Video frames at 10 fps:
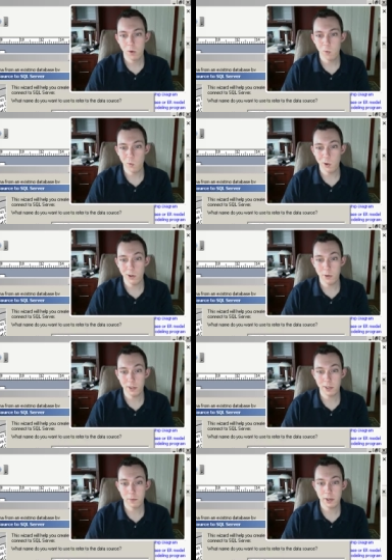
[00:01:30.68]
One quick
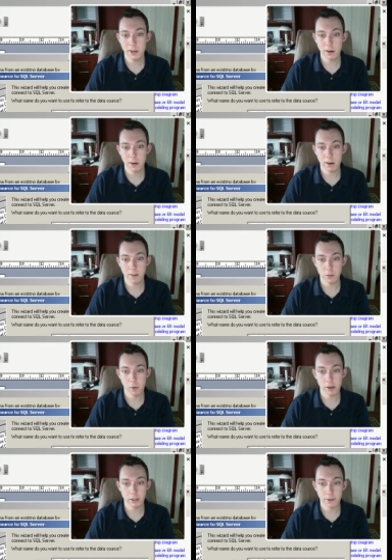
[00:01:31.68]
tip here on this
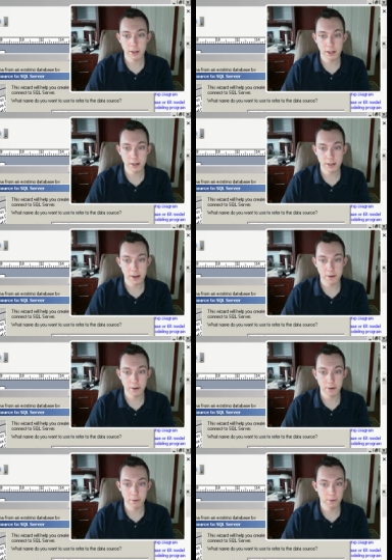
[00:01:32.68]
box, if I hit that down
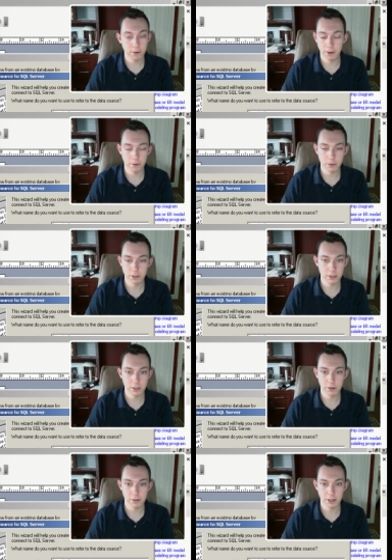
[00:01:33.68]
arrow, it always sits
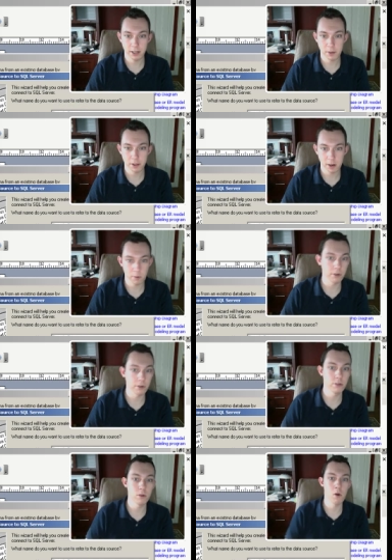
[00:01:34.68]
there thinking about the network
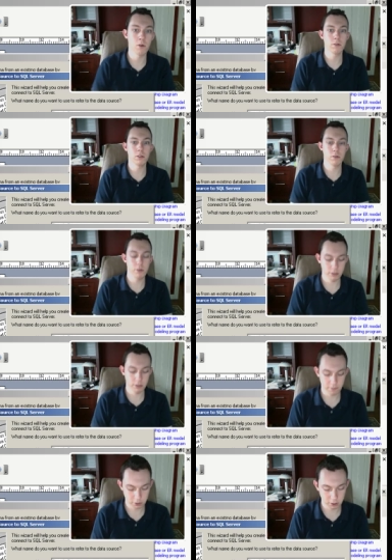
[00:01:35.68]
too long. So you can
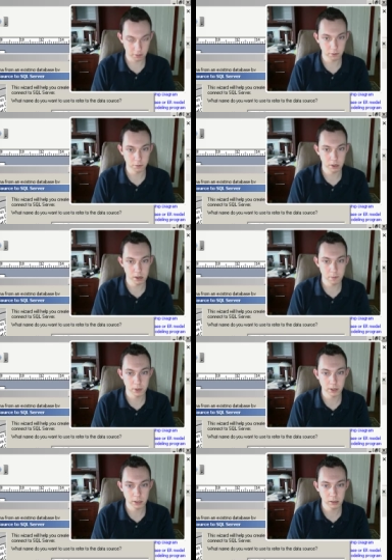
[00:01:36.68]
save yourself some time
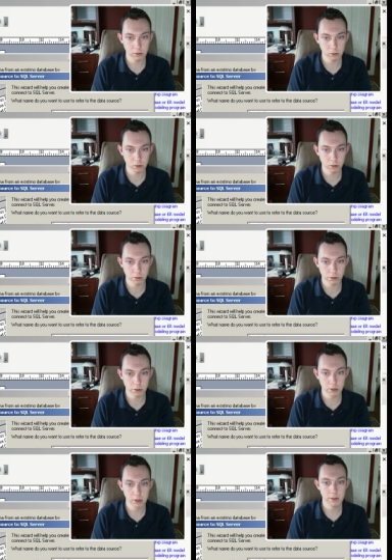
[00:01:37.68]
by saying
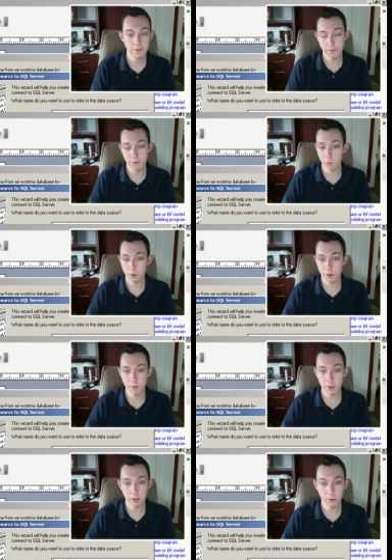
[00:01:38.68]
localhost if you're working
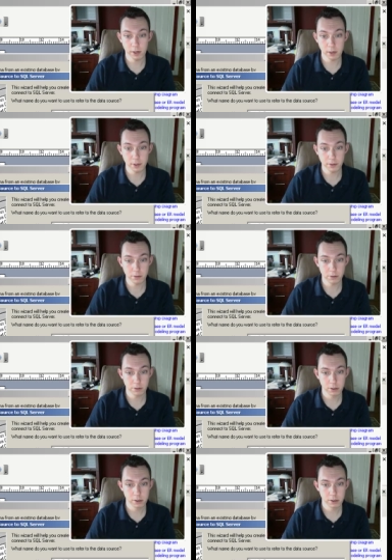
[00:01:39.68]
with a local database.